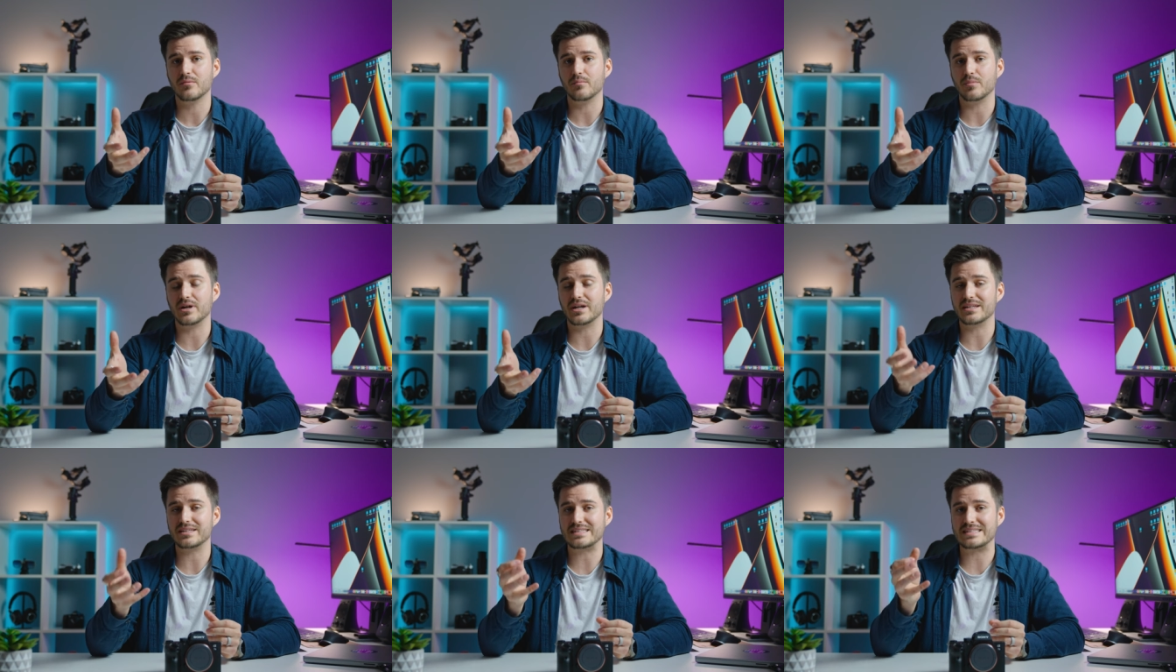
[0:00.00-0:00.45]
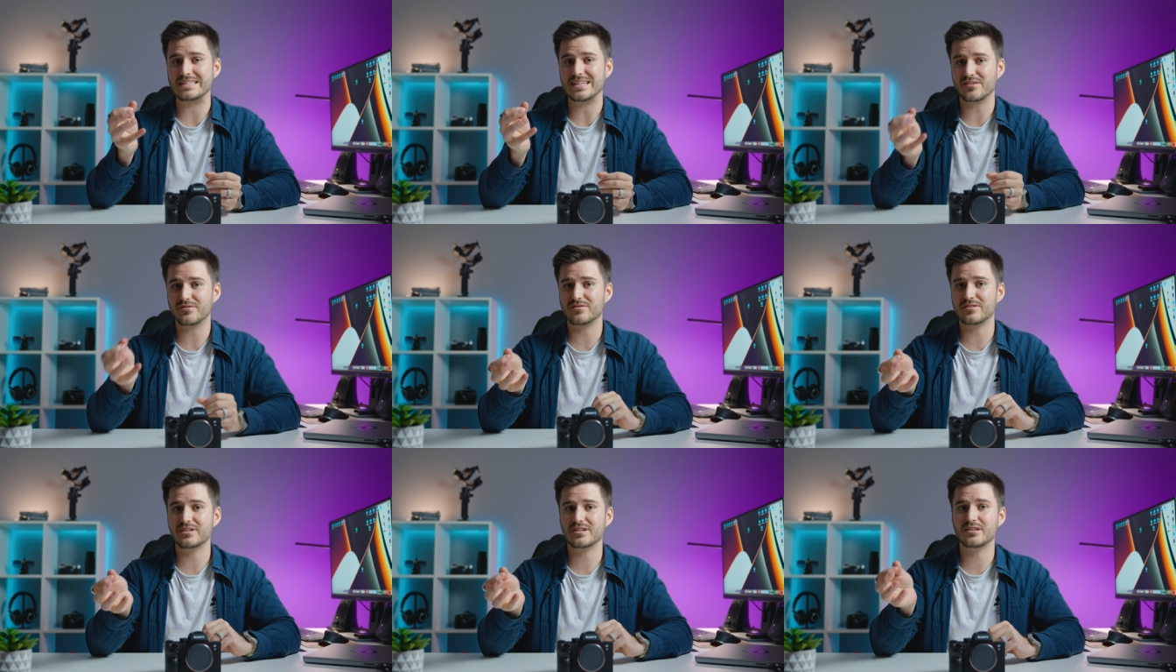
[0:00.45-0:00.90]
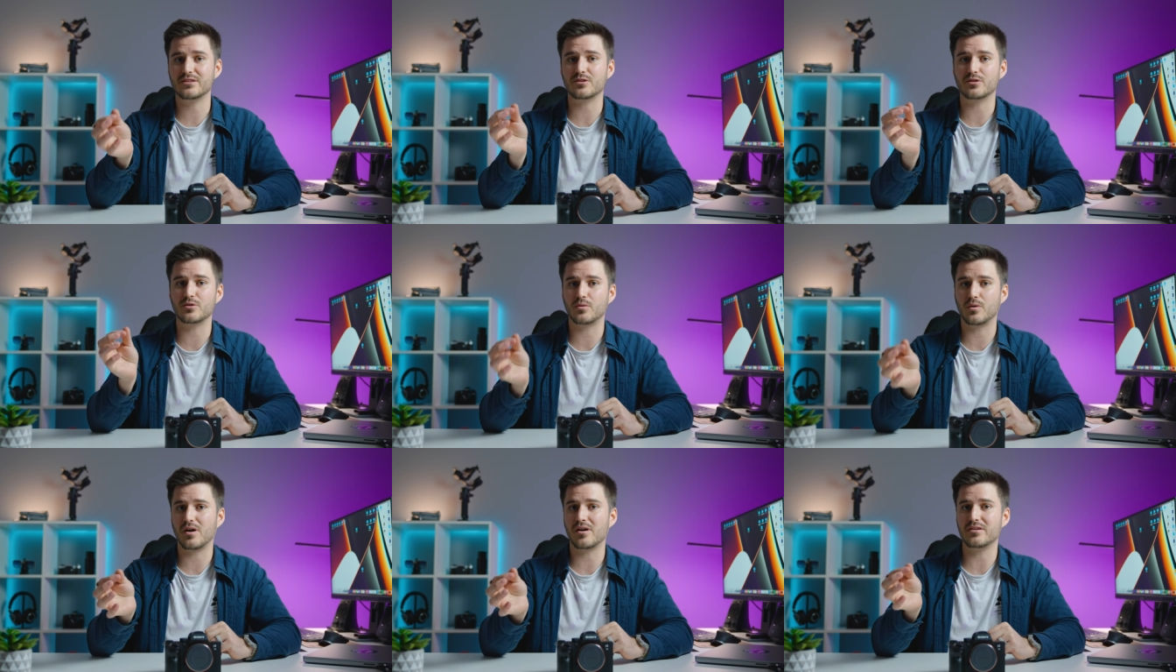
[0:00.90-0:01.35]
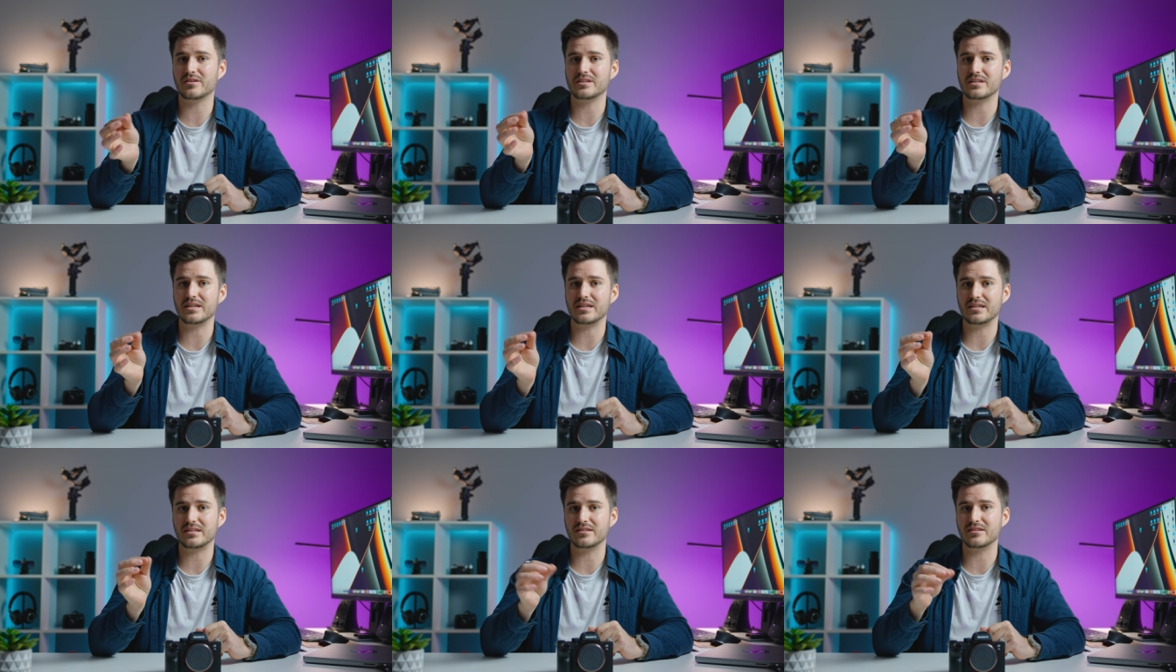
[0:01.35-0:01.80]
but it's definitely the
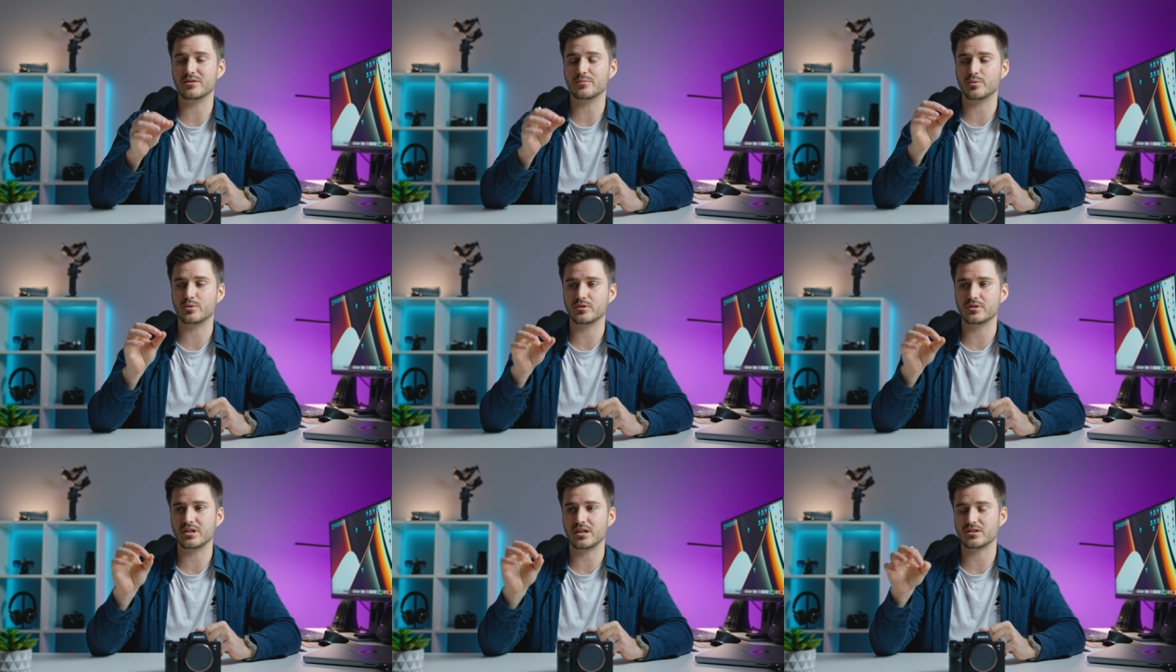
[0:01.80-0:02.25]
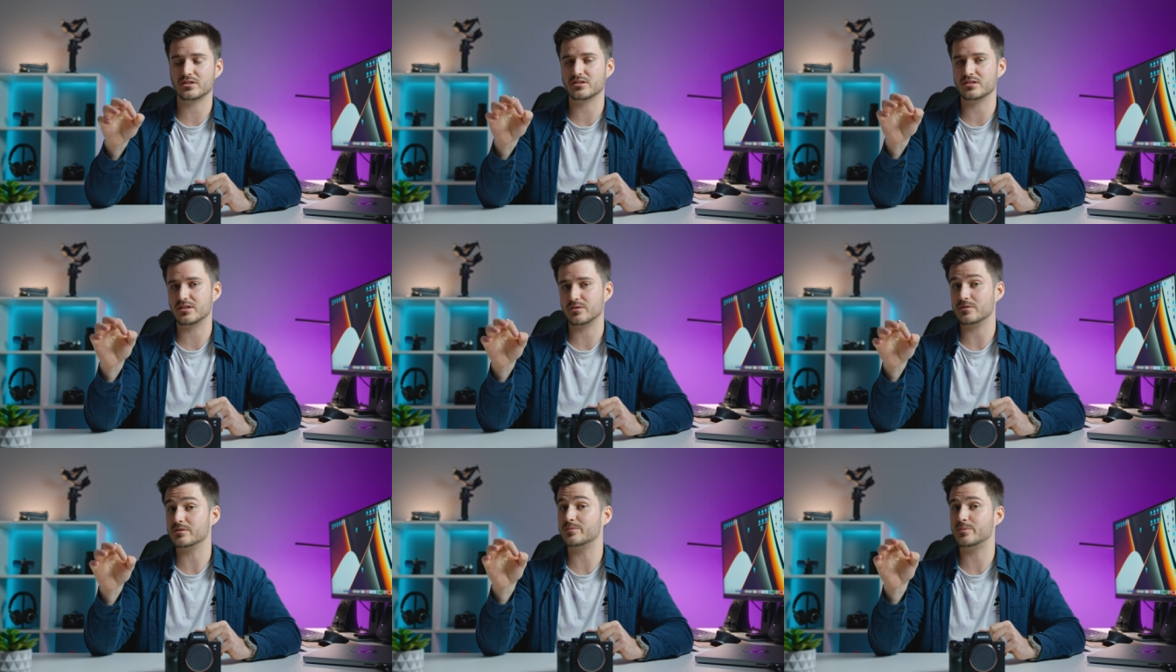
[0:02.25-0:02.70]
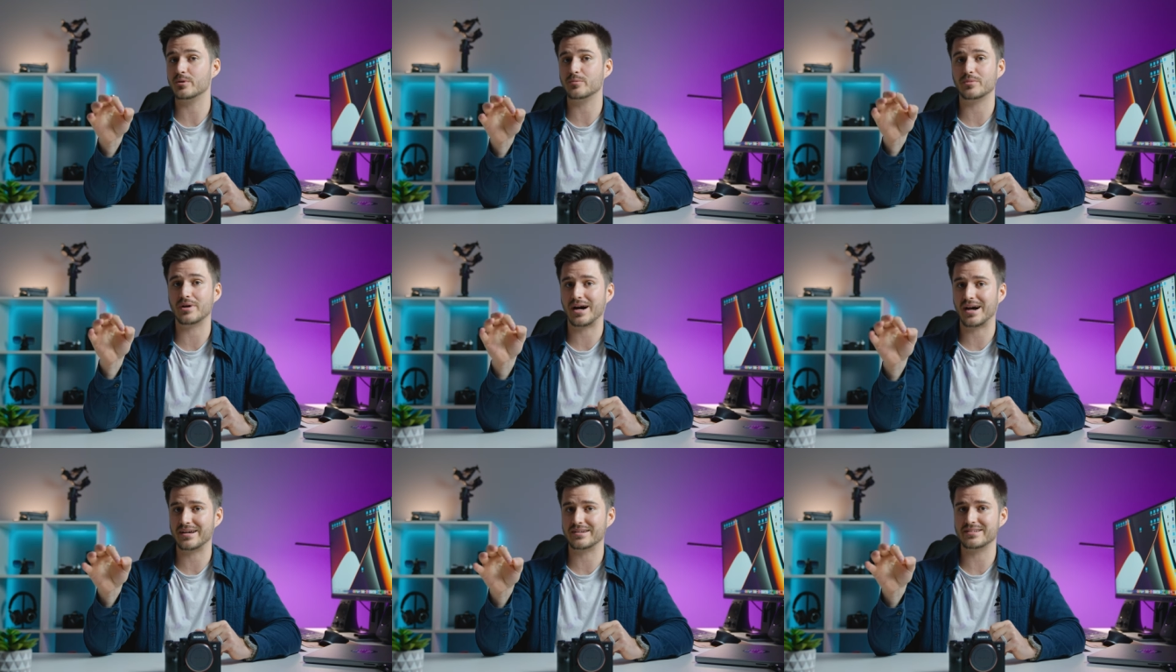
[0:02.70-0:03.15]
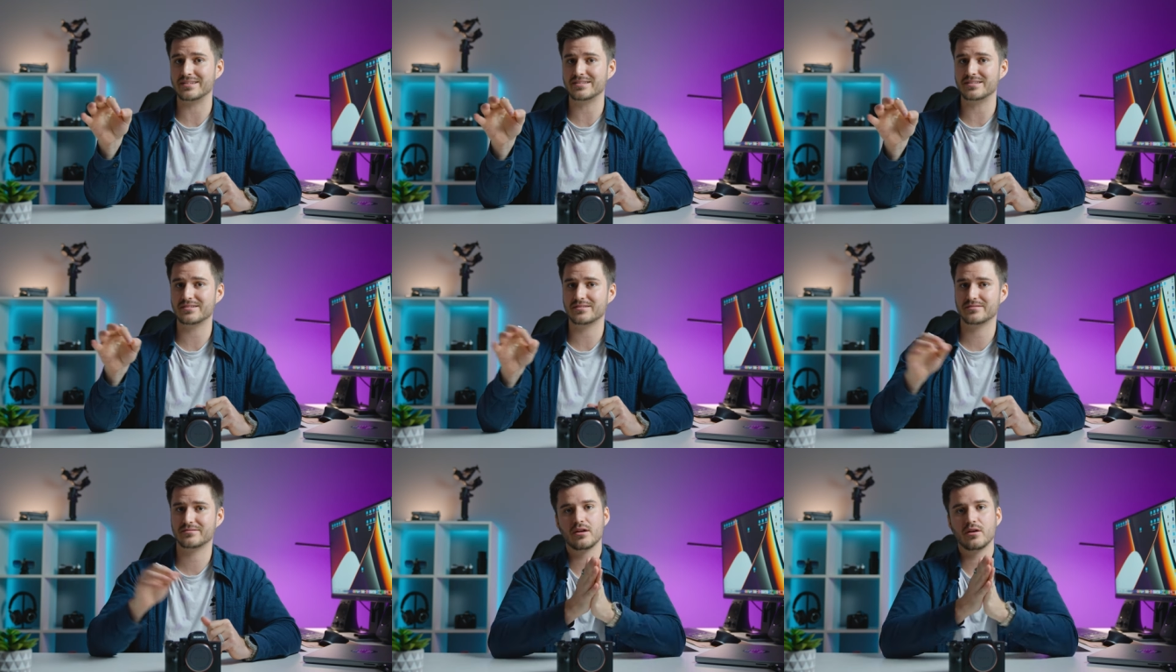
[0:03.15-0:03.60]
quality in the production that was put behind
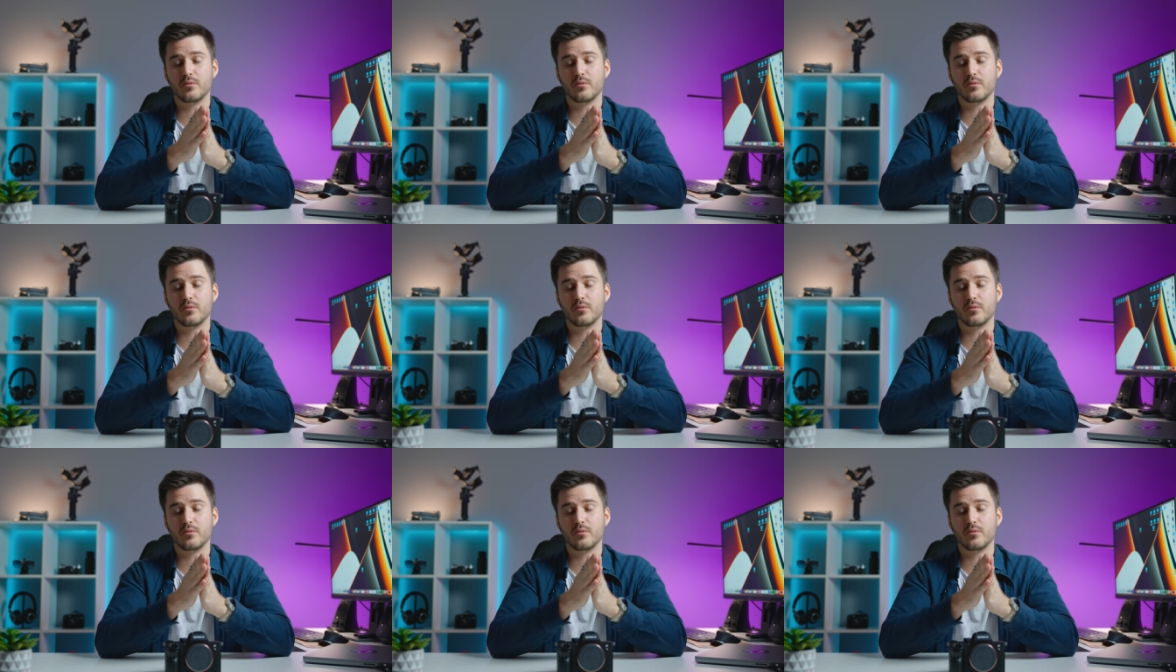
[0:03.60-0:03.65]
it.